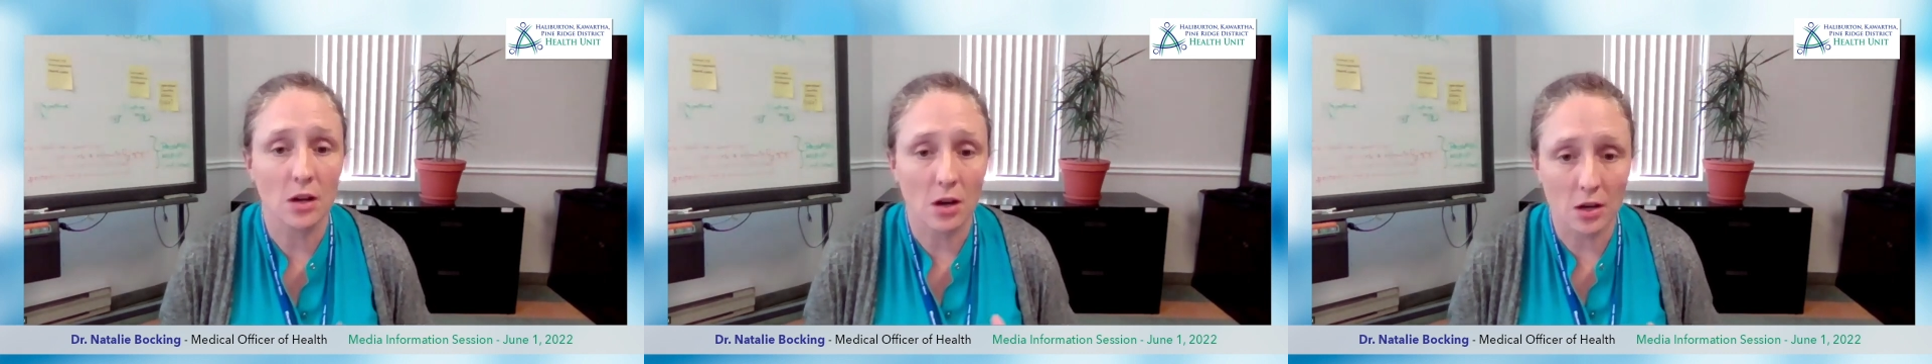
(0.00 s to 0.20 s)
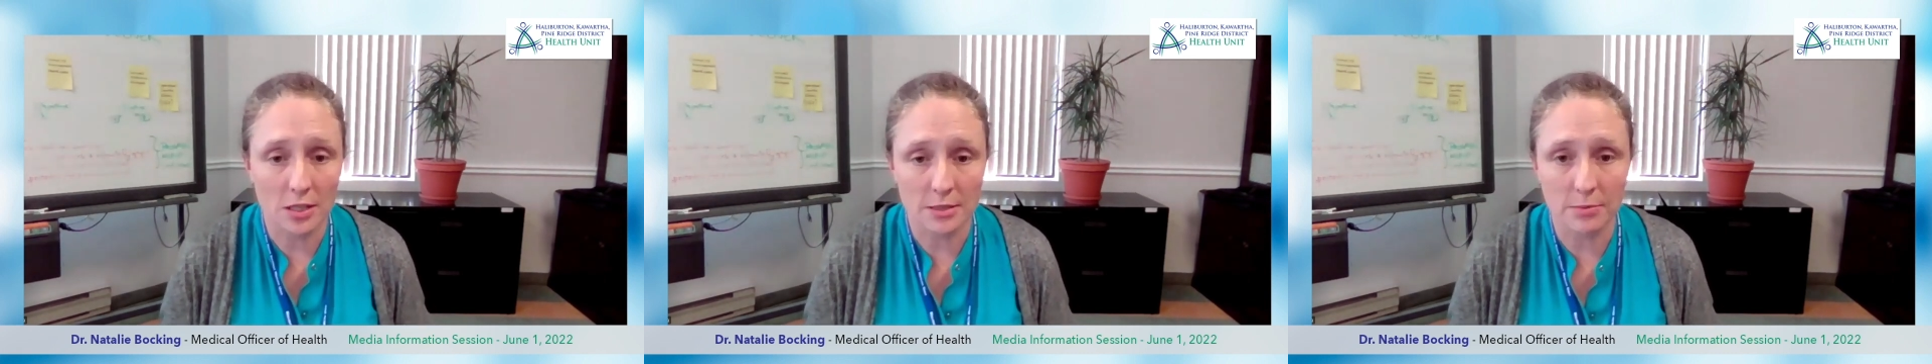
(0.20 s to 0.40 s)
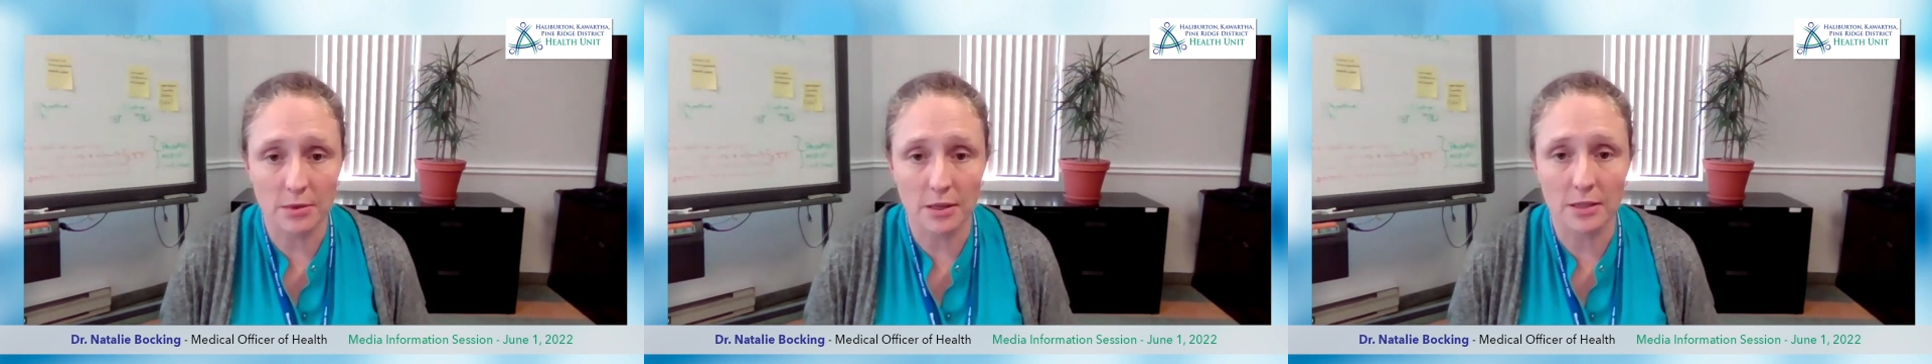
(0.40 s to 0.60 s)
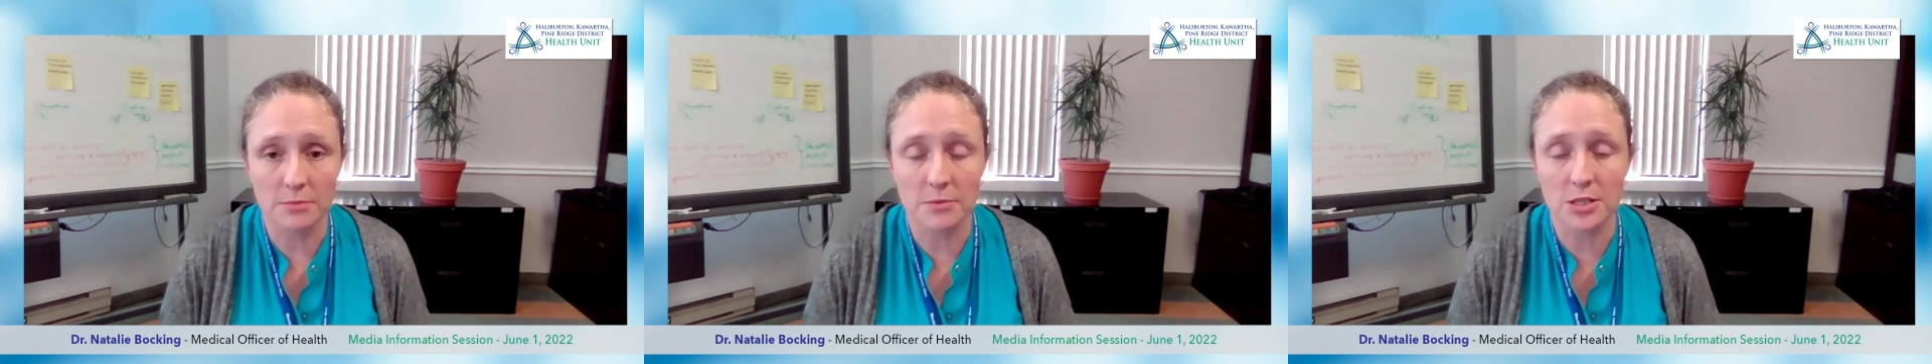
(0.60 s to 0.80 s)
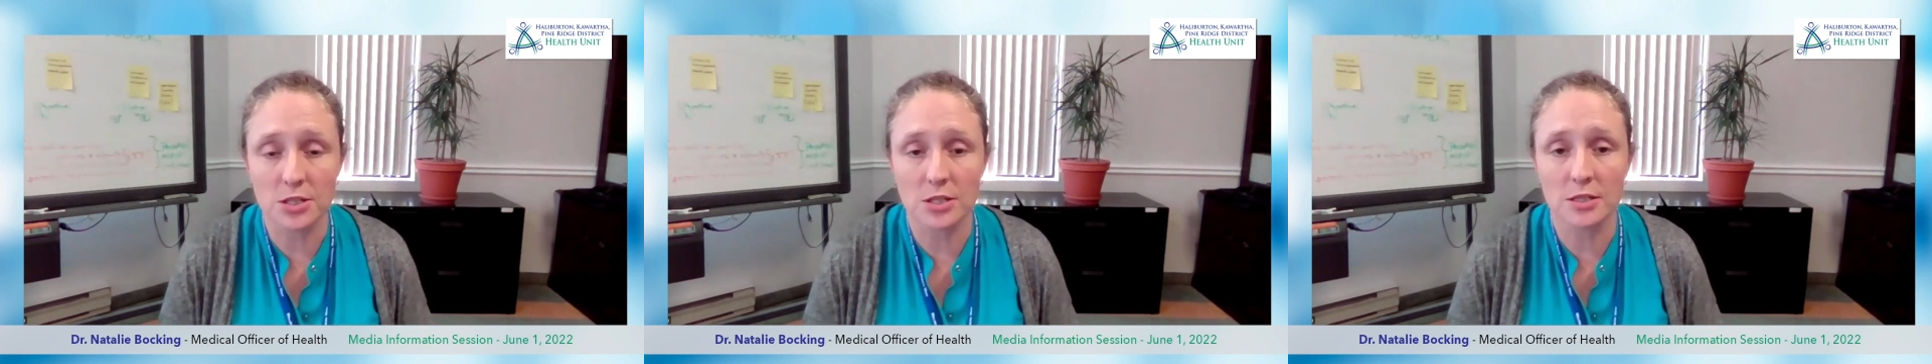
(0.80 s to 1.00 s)
hospital
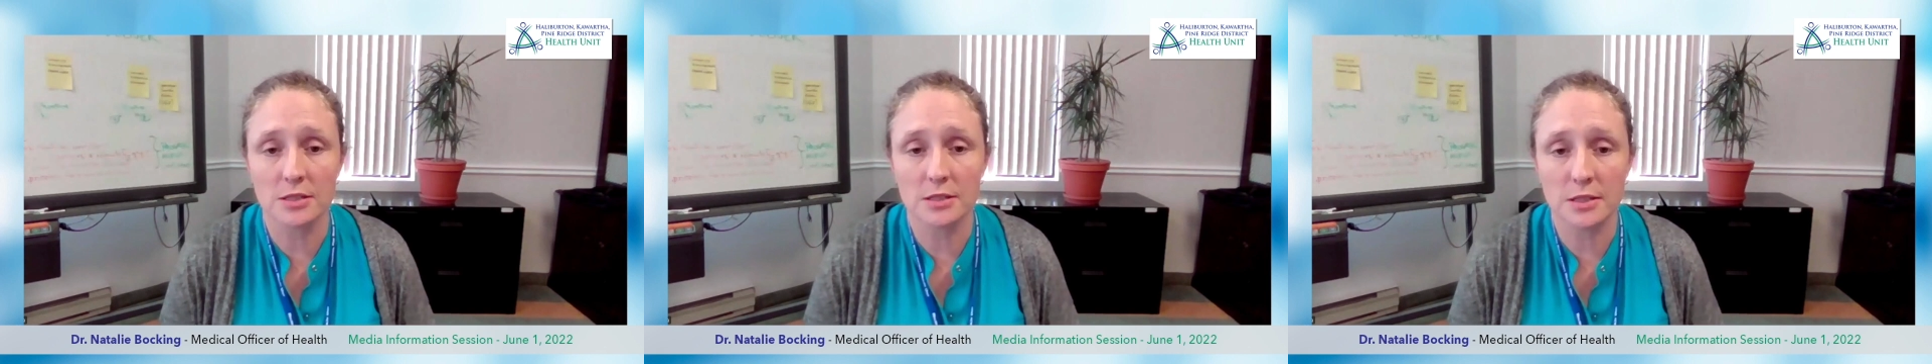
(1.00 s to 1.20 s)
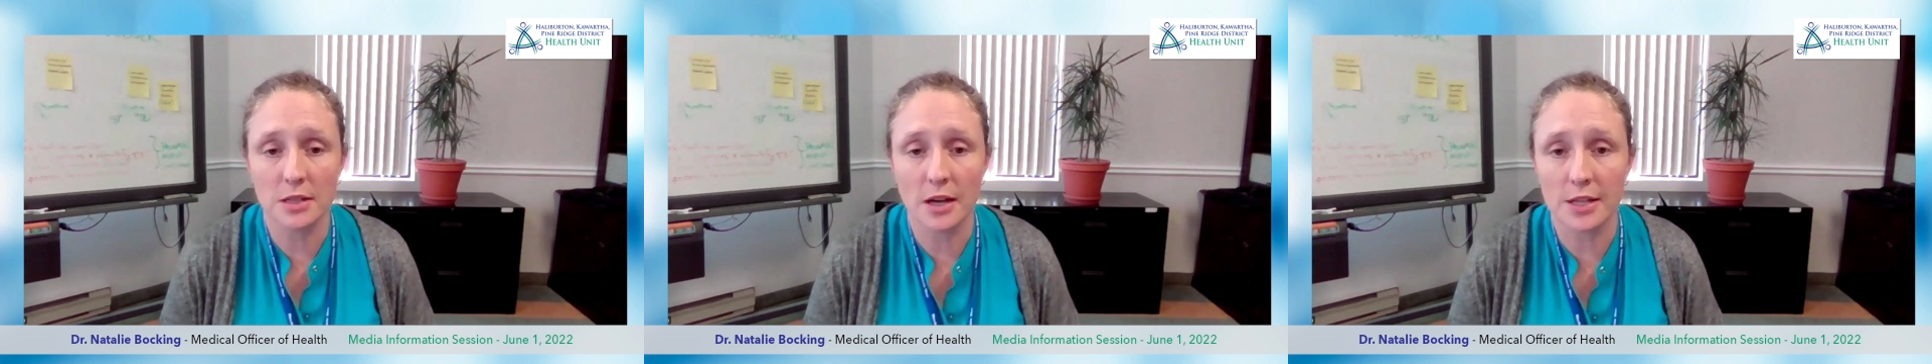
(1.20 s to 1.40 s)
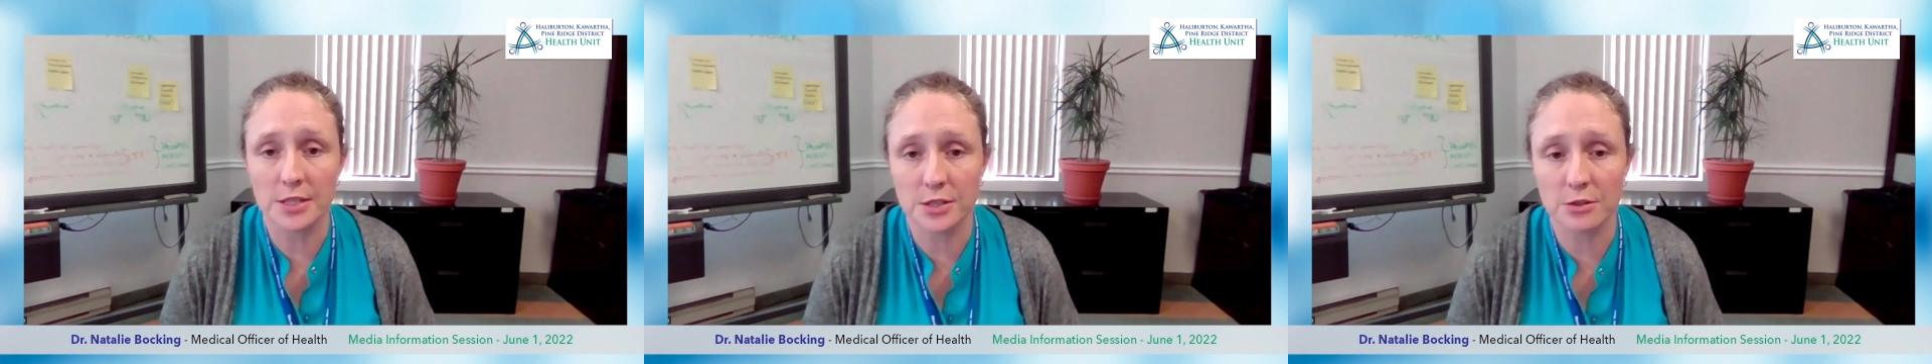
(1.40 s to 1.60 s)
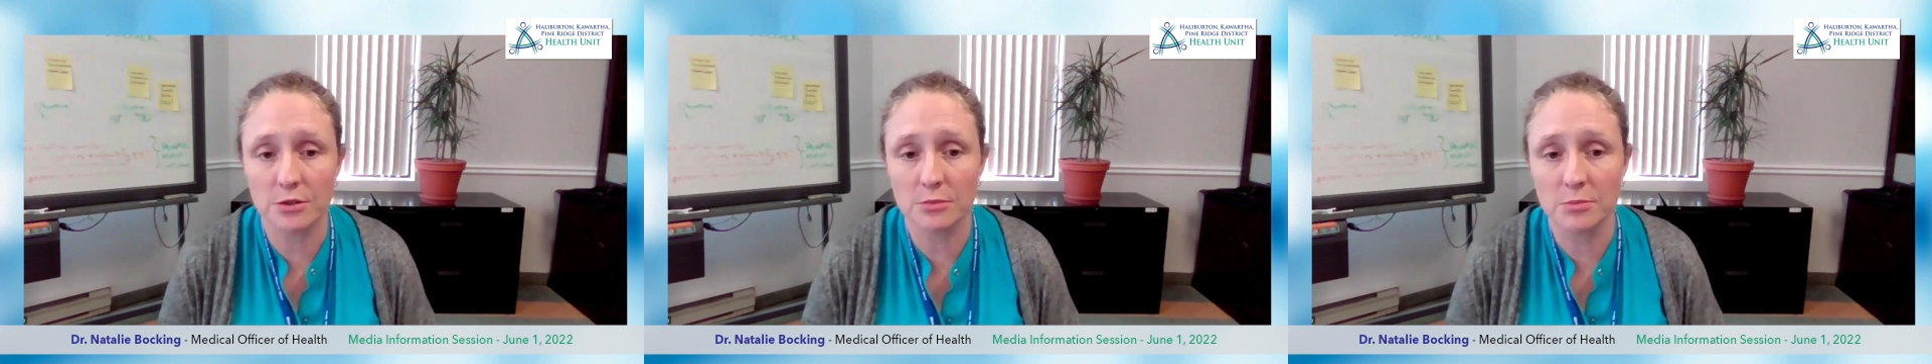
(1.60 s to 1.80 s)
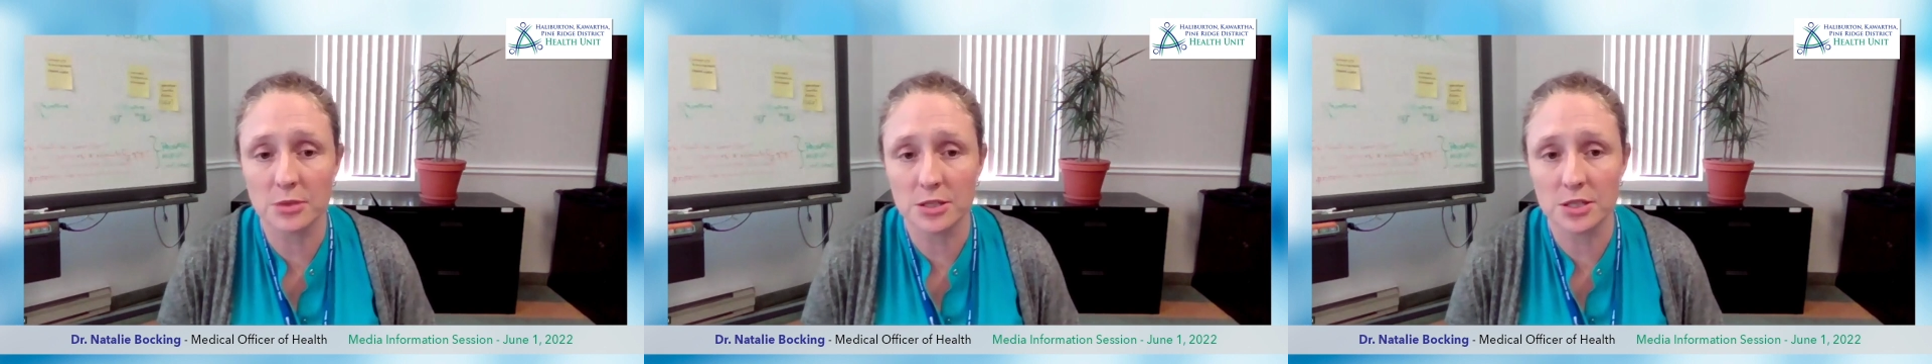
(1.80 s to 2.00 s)
admissions,
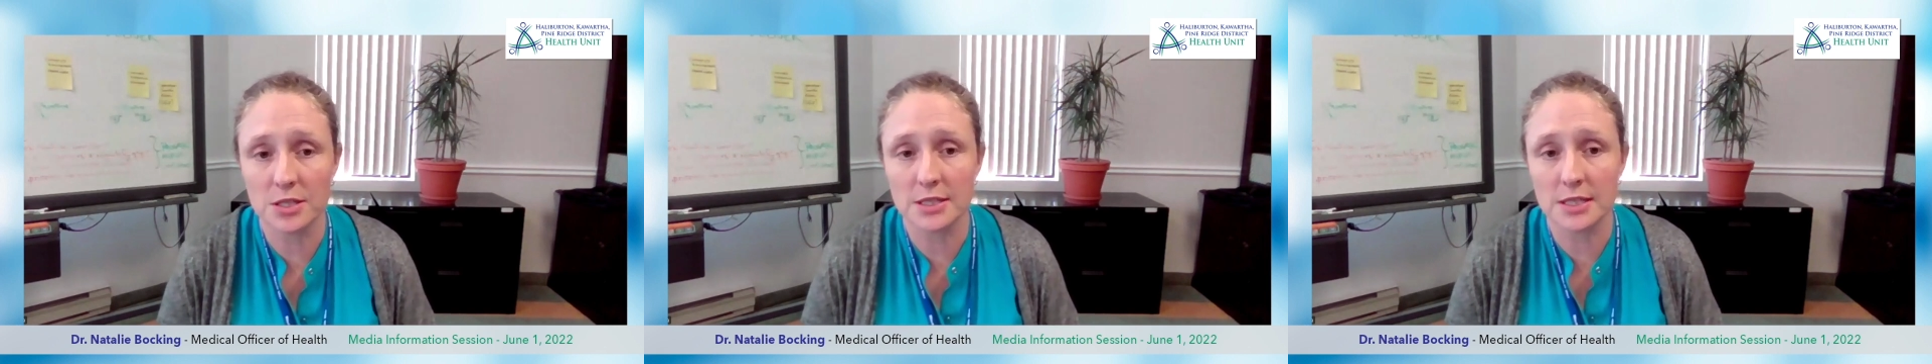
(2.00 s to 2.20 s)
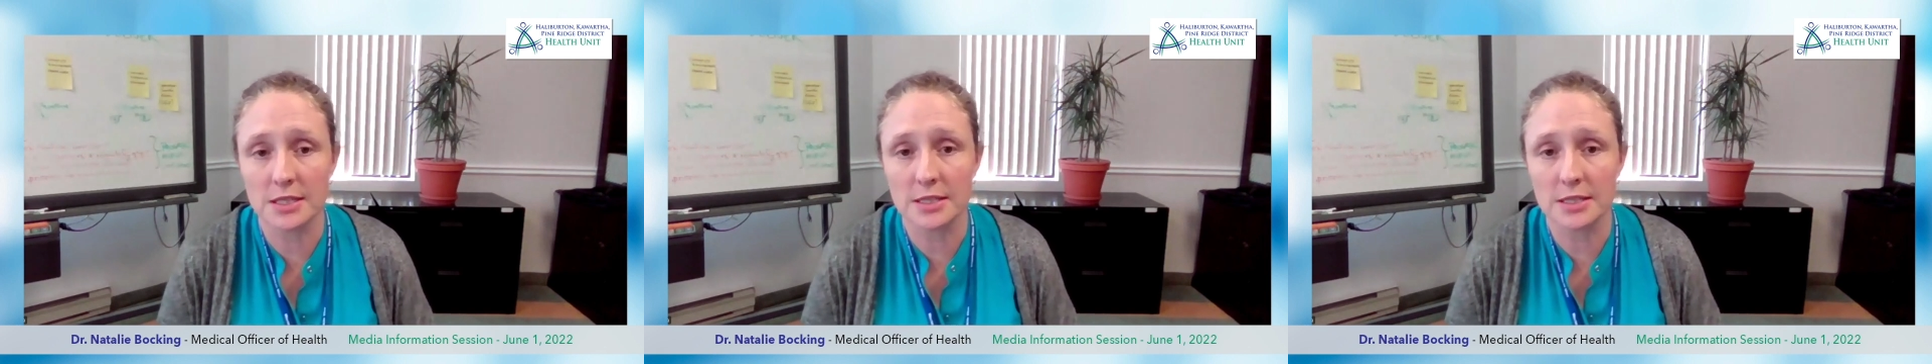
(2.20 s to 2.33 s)
ICU admissions,